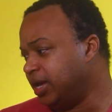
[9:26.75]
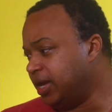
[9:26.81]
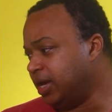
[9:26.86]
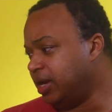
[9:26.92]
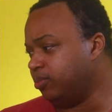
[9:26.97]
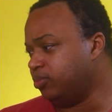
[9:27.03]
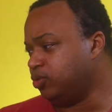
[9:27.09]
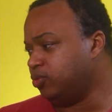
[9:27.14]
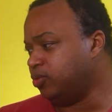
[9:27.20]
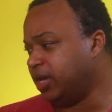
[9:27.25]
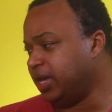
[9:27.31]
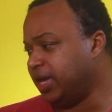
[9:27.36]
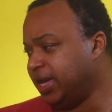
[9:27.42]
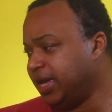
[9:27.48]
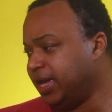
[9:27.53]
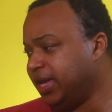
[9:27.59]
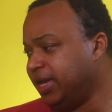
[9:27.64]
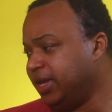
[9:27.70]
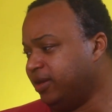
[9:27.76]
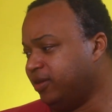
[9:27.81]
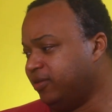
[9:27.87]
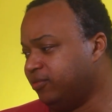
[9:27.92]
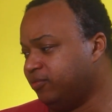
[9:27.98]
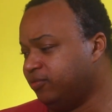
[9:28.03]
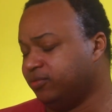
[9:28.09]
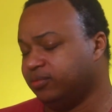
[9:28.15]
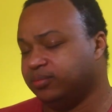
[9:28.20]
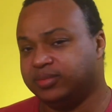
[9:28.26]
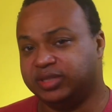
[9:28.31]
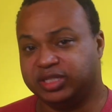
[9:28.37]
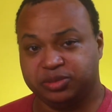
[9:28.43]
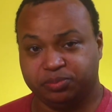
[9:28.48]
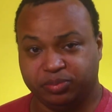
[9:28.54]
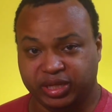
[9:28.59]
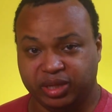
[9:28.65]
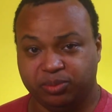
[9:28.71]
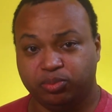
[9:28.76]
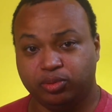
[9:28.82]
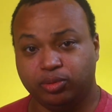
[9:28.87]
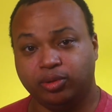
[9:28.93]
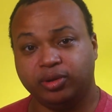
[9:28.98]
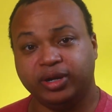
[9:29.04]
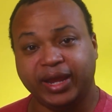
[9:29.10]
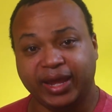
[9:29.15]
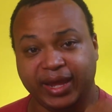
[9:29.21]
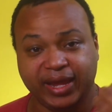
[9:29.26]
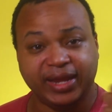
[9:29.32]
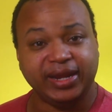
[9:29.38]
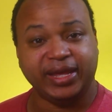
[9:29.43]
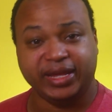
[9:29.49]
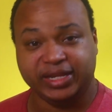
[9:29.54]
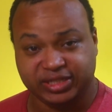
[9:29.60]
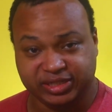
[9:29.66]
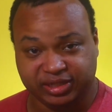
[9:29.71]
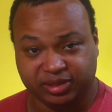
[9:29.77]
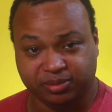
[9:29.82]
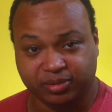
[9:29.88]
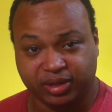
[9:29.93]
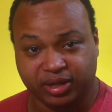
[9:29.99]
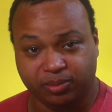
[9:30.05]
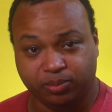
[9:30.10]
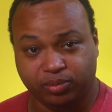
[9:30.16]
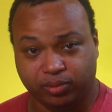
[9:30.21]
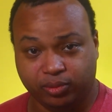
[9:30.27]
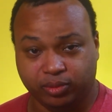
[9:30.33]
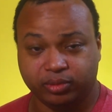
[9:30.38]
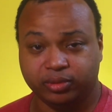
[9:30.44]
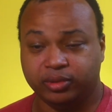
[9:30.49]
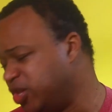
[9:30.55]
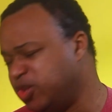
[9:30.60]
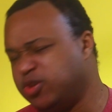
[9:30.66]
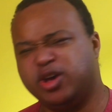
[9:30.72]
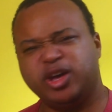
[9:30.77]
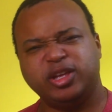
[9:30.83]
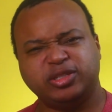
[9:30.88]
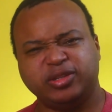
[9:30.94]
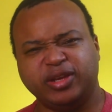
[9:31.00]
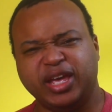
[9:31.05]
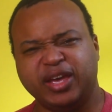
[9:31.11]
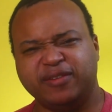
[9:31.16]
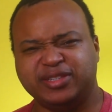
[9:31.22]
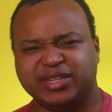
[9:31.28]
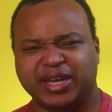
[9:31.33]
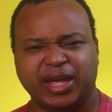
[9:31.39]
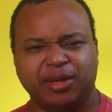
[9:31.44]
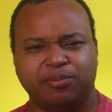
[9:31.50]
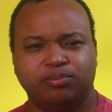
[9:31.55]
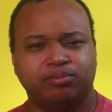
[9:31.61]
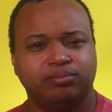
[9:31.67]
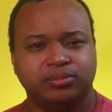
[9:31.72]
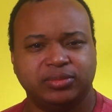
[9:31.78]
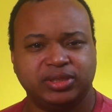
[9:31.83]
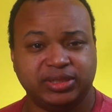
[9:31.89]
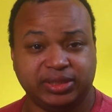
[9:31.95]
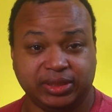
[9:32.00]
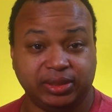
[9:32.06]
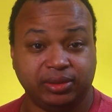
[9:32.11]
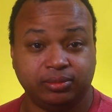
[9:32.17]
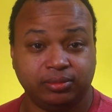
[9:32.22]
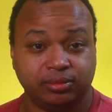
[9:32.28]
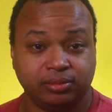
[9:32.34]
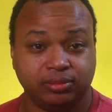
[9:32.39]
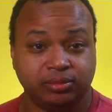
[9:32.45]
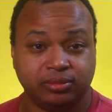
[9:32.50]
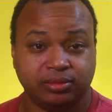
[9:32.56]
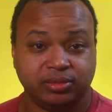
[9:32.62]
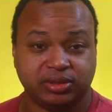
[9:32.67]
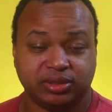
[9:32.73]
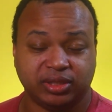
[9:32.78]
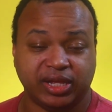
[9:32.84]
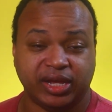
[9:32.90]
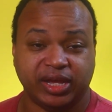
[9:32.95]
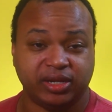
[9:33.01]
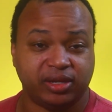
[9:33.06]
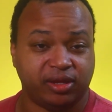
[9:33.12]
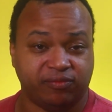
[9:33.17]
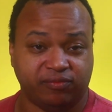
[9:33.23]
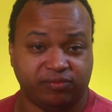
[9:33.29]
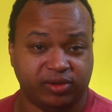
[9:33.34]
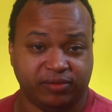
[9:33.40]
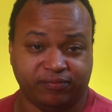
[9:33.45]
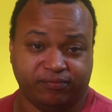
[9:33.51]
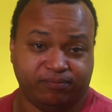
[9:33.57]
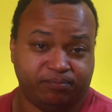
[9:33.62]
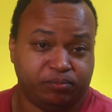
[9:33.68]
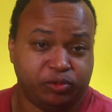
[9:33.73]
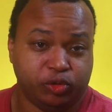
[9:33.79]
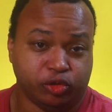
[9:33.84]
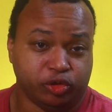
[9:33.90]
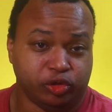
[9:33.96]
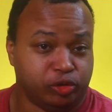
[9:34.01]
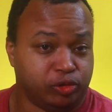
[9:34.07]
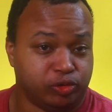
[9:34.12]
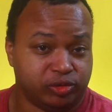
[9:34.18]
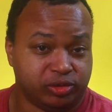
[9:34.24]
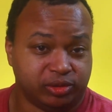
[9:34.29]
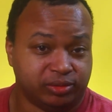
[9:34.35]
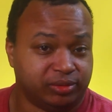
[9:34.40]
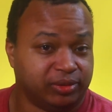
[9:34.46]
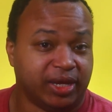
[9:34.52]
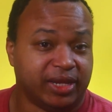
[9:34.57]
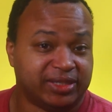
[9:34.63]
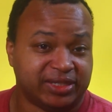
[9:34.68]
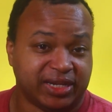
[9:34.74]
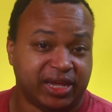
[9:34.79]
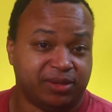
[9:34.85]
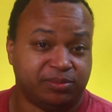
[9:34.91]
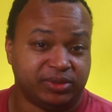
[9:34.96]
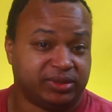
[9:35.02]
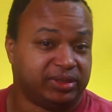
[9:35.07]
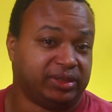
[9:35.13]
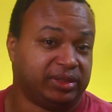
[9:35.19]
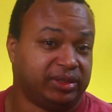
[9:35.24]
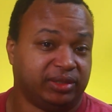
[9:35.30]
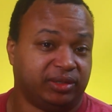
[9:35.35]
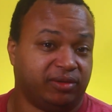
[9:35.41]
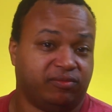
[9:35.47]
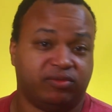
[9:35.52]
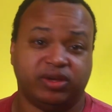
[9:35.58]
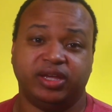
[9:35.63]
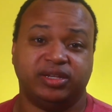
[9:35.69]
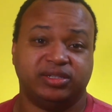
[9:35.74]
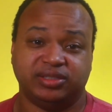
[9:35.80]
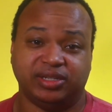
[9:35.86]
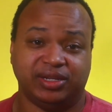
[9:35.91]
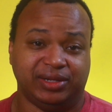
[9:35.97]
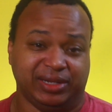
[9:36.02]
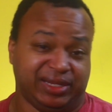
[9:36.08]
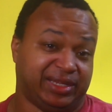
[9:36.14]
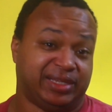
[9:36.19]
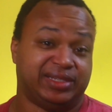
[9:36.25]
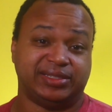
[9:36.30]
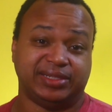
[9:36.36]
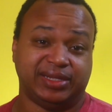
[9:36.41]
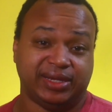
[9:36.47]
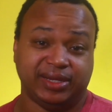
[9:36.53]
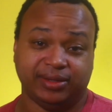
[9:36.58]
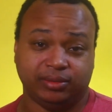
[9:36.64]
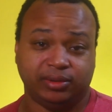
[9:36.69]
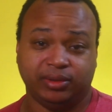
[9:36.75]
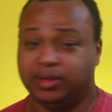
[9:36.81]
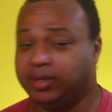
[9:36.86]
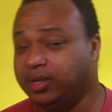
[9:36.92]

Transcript: Um, you have DisplayPort and H D M I port. You also have Type C slot if, if you're using a Type C device that needs that.